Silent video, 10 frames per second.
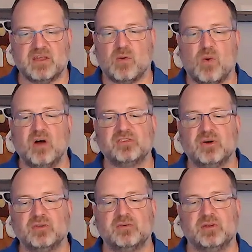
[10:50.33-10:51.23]
There was
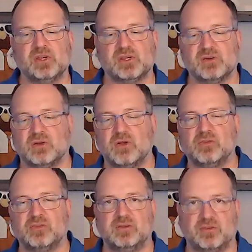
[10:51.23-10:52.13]
no definition or
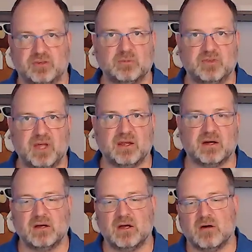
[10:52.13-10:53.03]
no descriptive
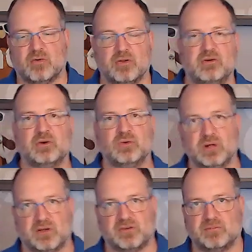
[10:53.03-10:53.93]
data for the
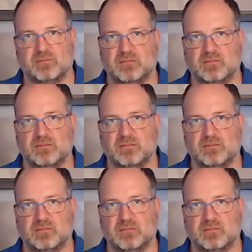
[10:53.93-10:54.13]
recruiters.